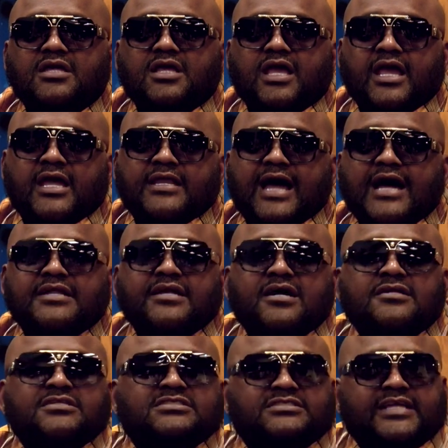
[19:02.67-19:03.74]
and I didn't
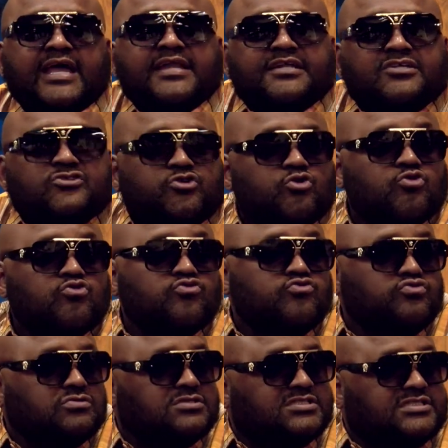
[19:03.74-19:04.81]
understand the school
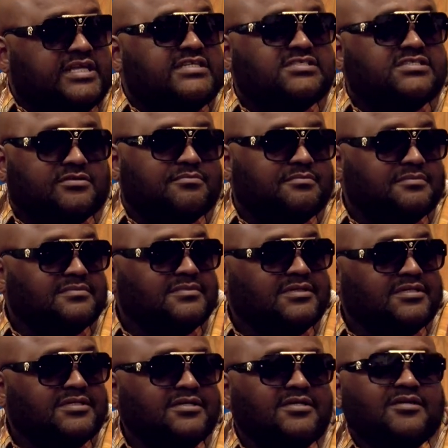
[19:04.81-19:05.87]
system,
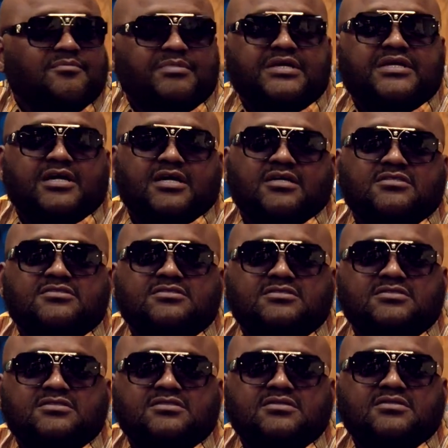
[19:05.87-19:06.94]
because
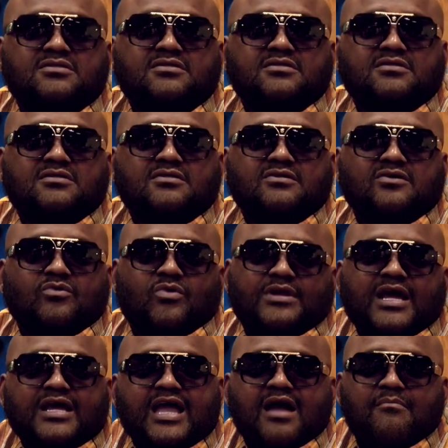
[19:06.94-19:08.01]
when I
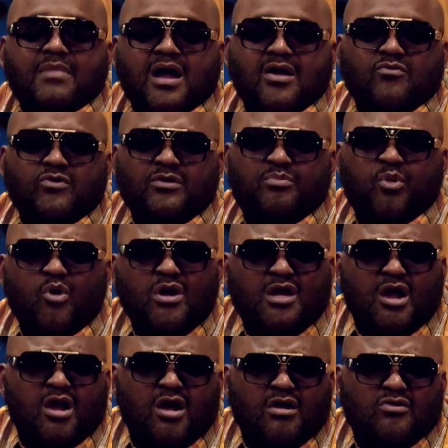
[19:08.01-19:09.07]
got my report
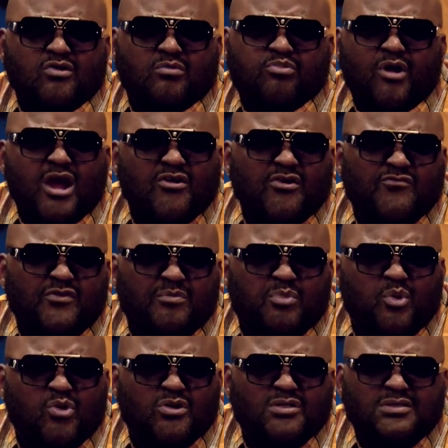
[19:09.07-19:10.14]
card or progress
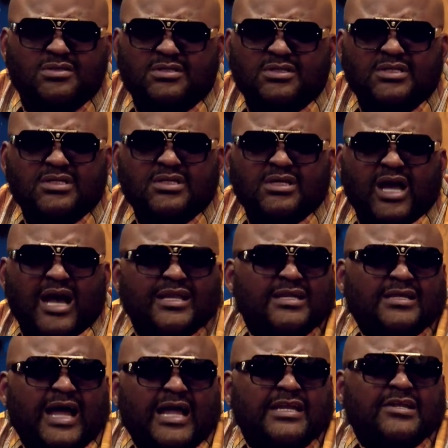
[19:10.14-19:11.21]
report, I
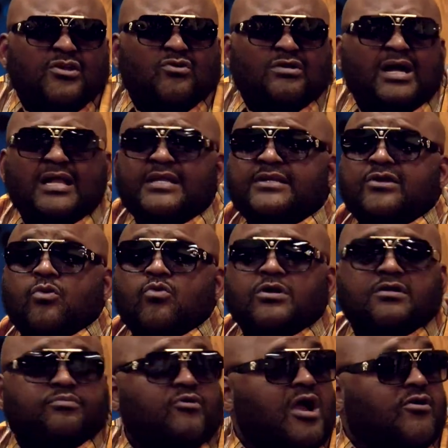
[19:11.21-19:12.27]
didn't know what a
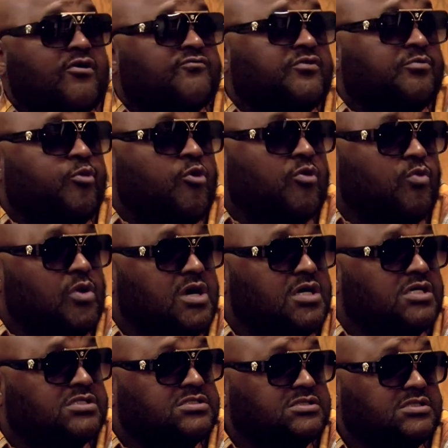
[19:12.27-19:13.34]
progress report
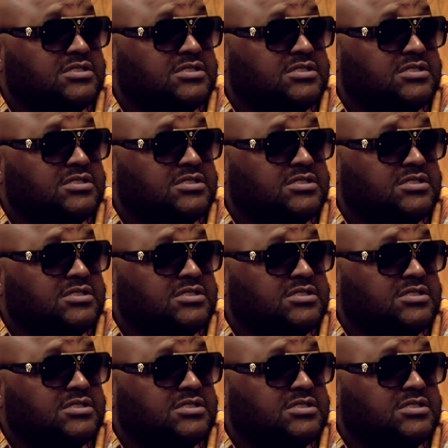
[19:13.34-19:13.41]
was.